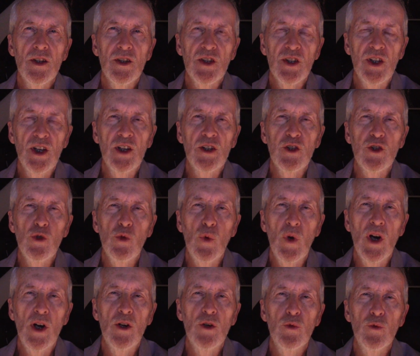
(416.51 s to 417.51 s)
to get to
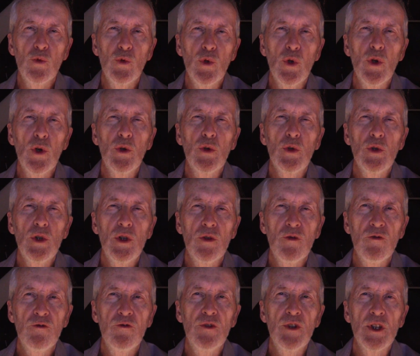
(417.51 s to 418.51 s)
our rural
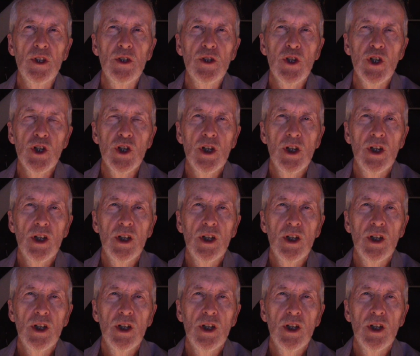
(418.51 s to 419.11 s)
village.